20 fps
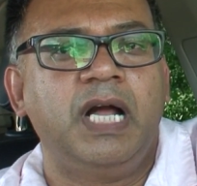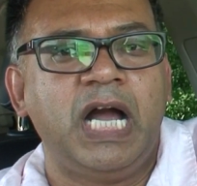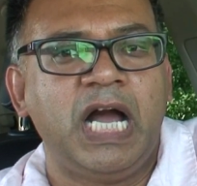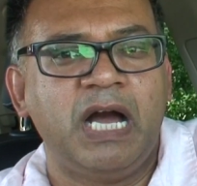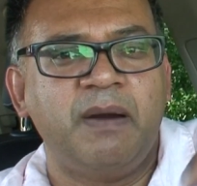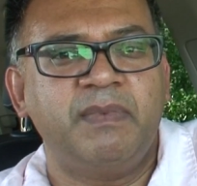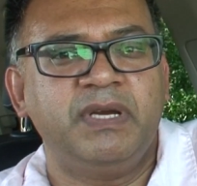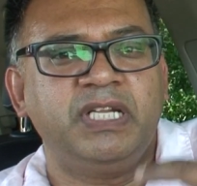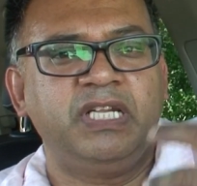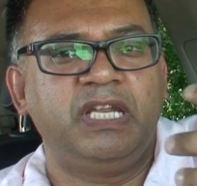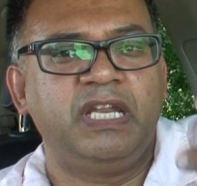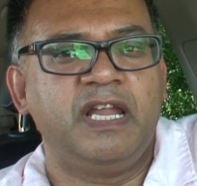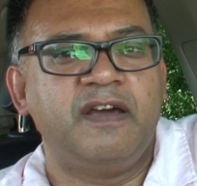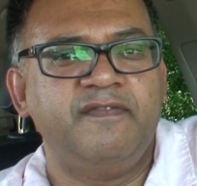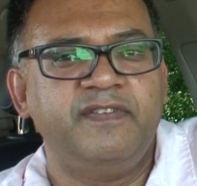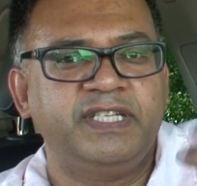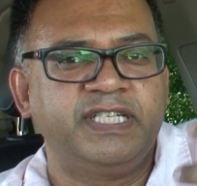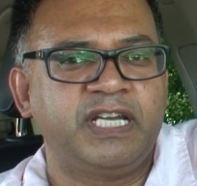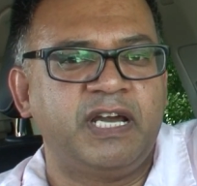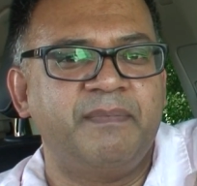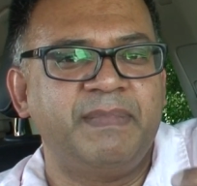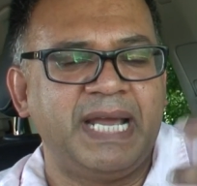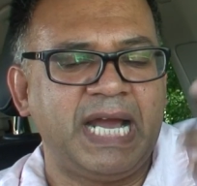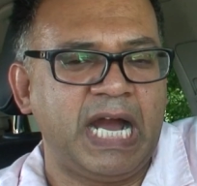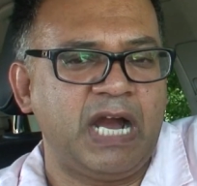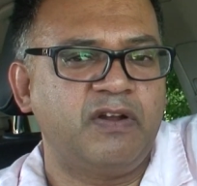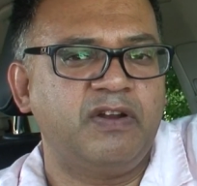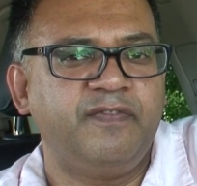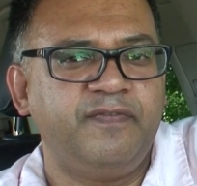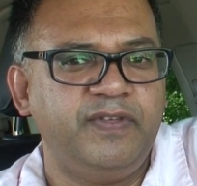How much love is coming
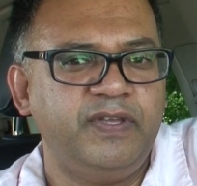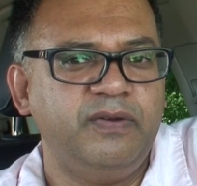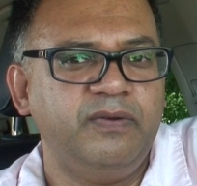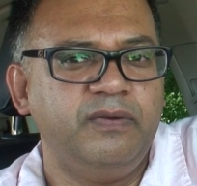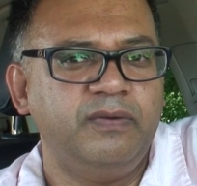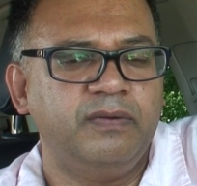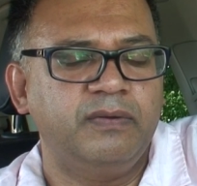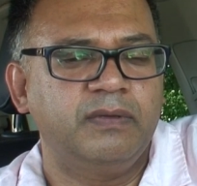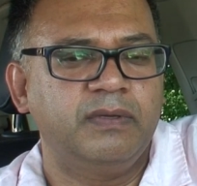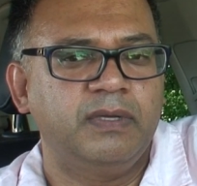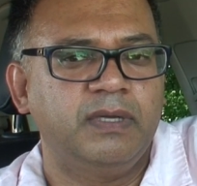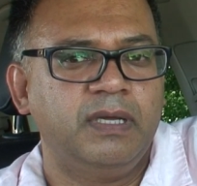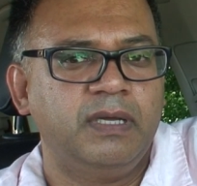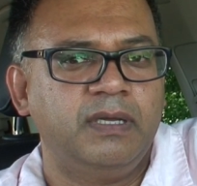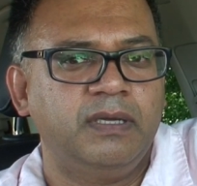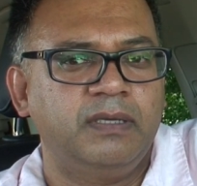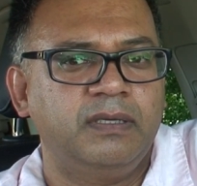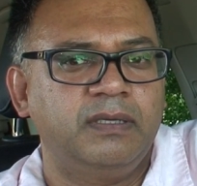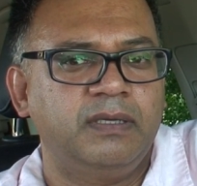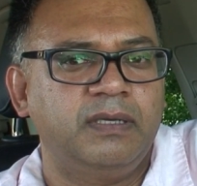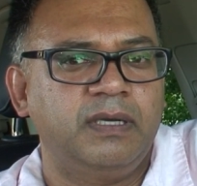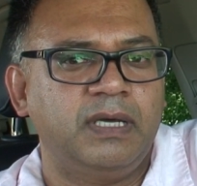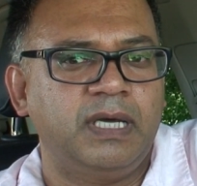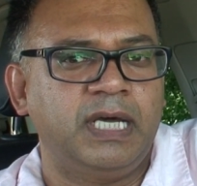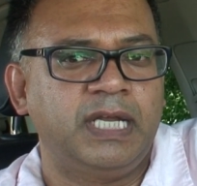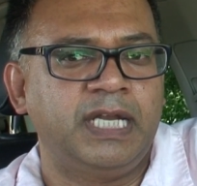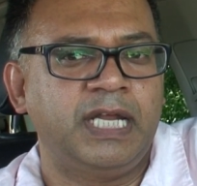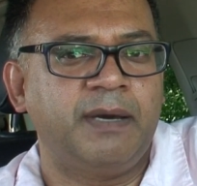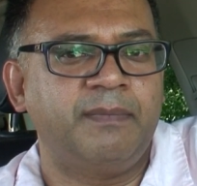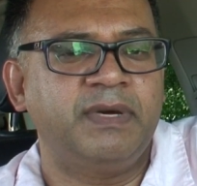out of you
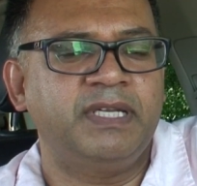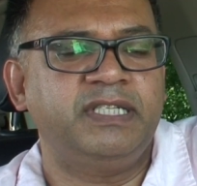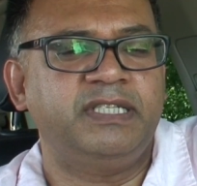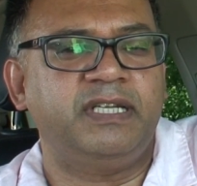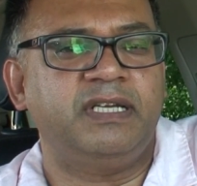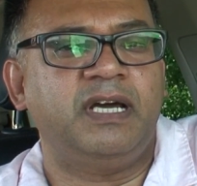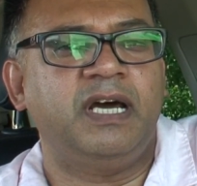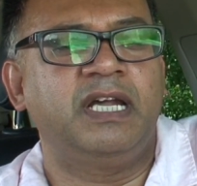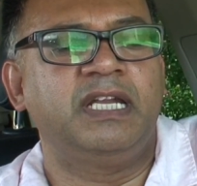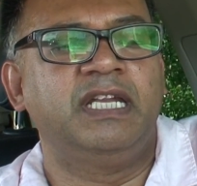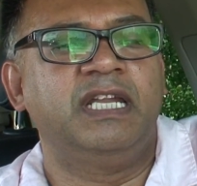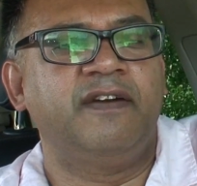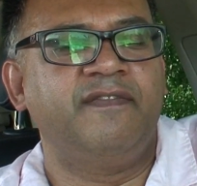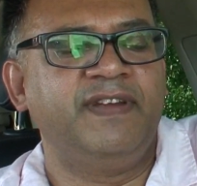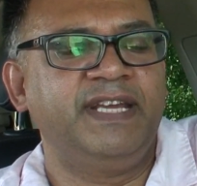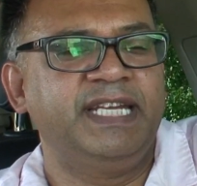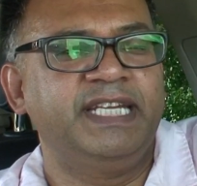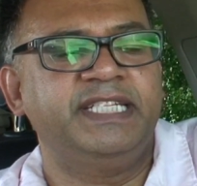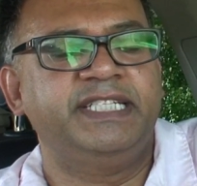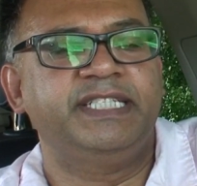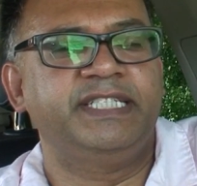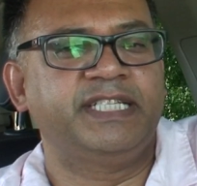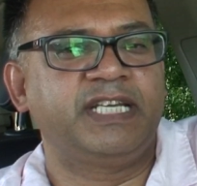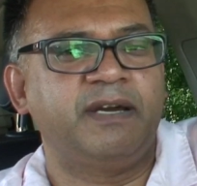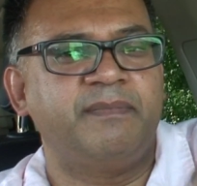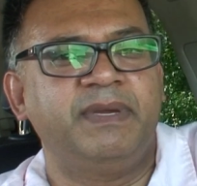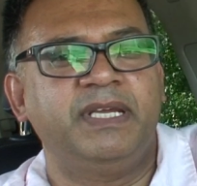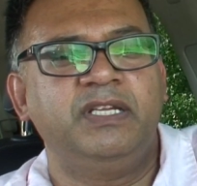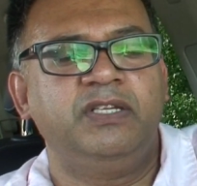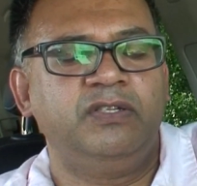and how much unlovingness is
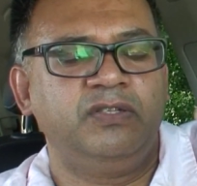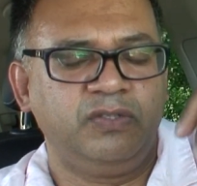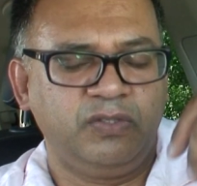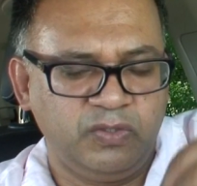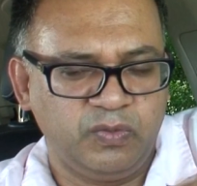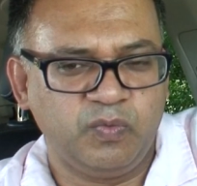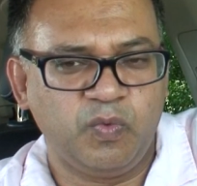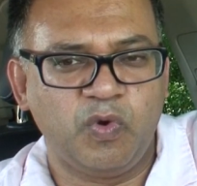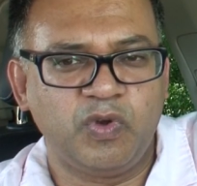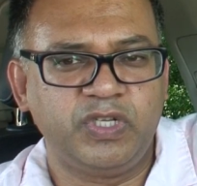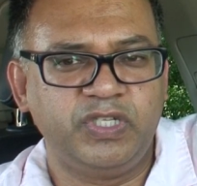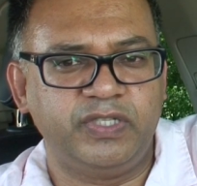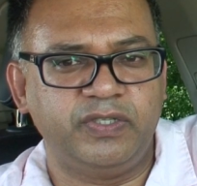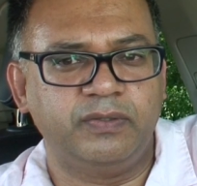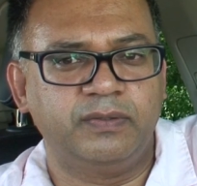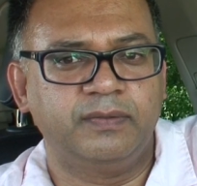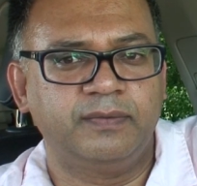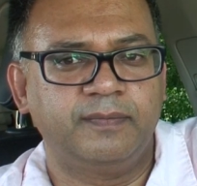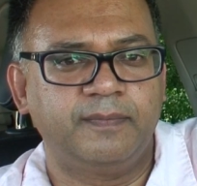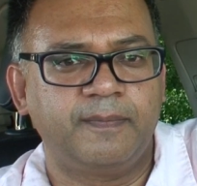coming towards you.